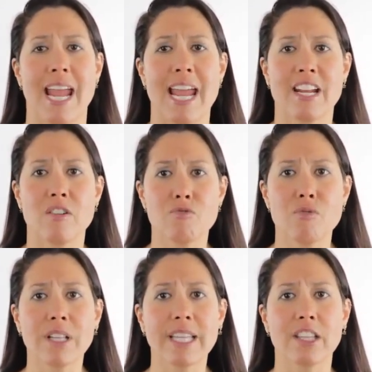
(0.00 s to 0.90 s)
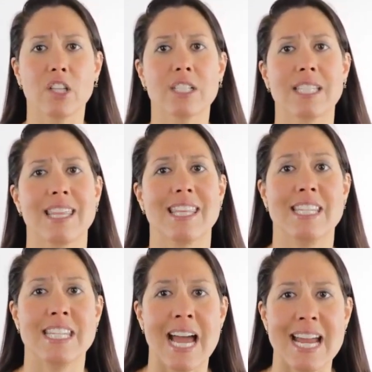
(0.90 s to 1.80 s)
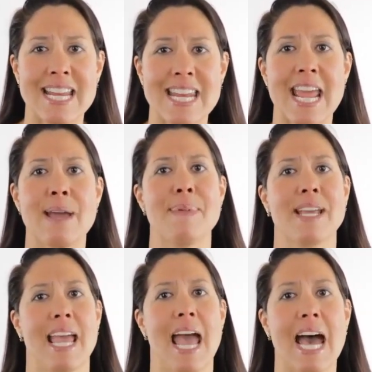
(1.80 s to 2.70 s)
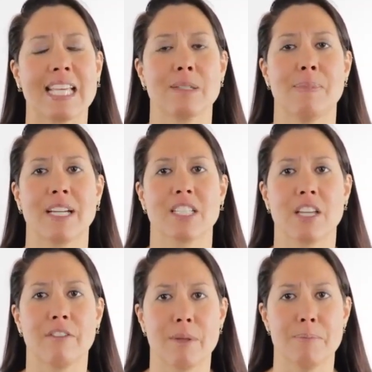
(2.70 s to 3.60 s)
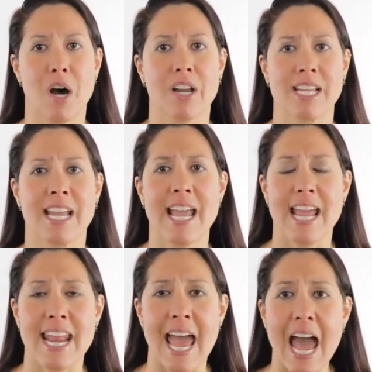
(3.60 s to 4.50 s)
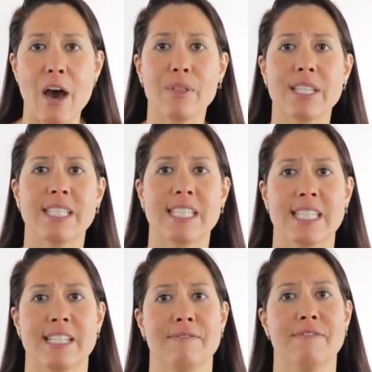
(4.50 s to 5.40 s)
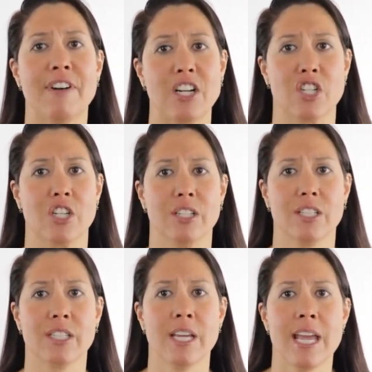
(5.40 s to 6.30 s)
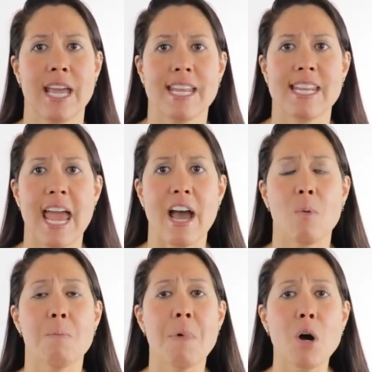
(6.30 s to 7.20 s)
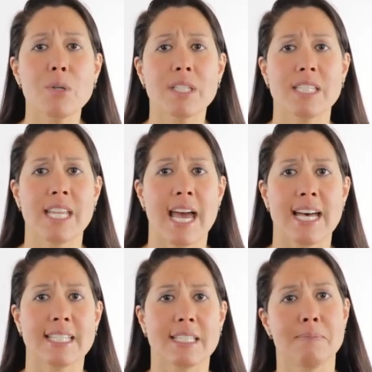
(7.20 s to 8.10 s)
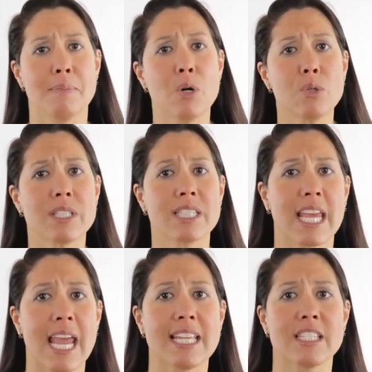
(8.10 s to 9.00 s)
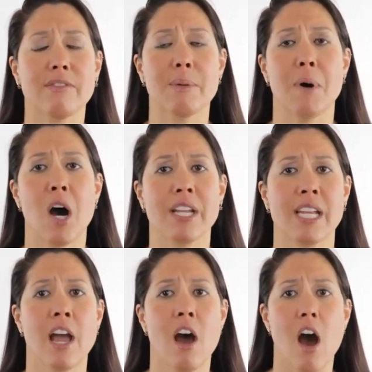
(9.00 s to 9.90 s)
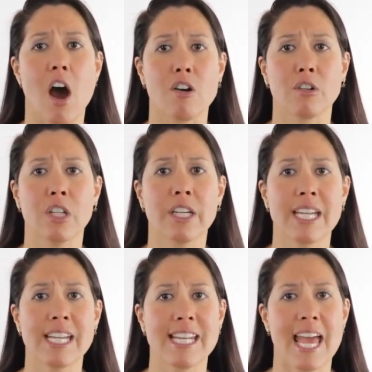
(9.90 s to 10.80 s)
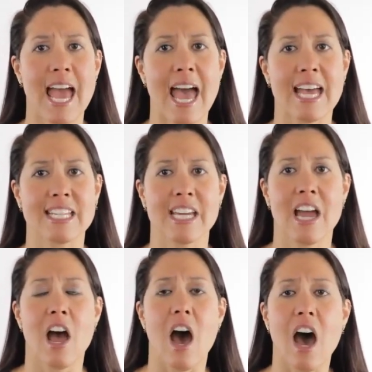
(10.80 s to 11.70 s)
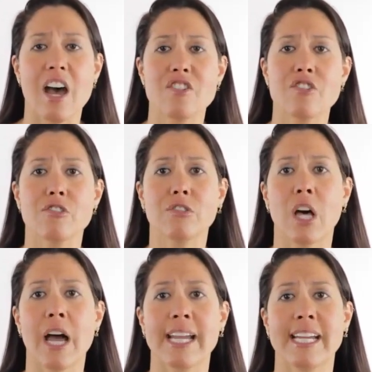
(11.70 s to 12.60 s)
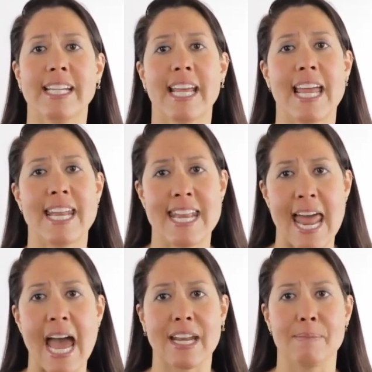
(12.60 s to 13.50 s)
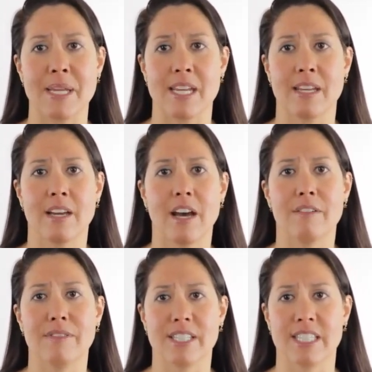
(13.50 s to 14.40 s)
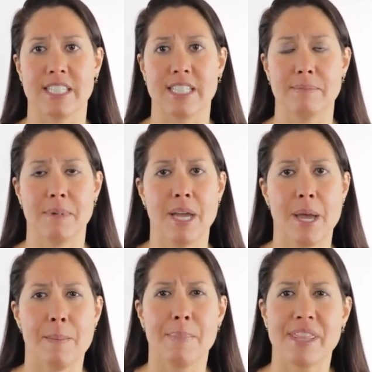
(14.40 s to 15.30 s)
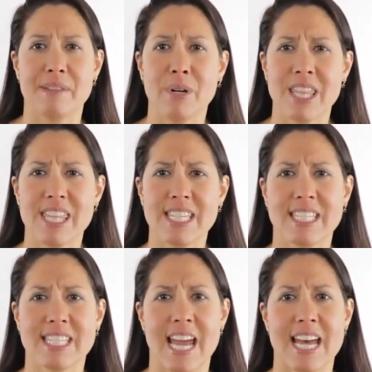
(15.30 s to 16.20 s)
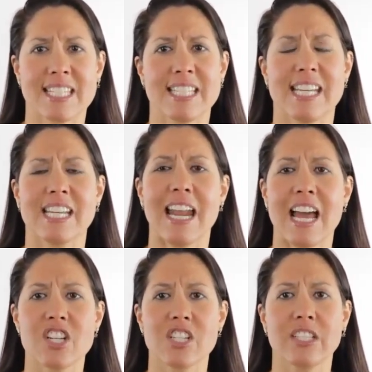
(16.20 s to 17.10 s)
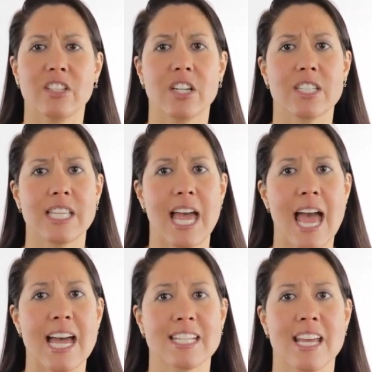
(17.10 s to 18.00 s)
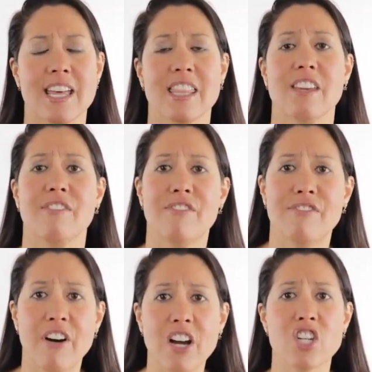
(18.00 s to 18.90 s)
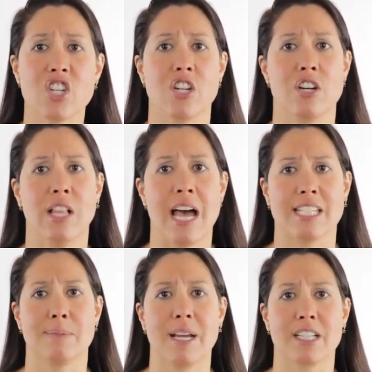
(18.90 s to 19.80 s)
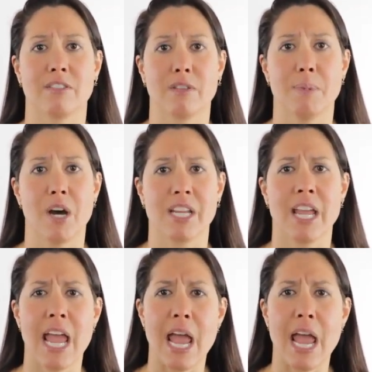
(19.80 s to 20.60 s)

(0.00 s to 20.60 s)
And it really looks at the dynamic aspects of the body and how the system functions. Now, most tests, most scans of the body are looking at underlying anatomy of the system. But with this test, it actually looks at the functional aspect of the body.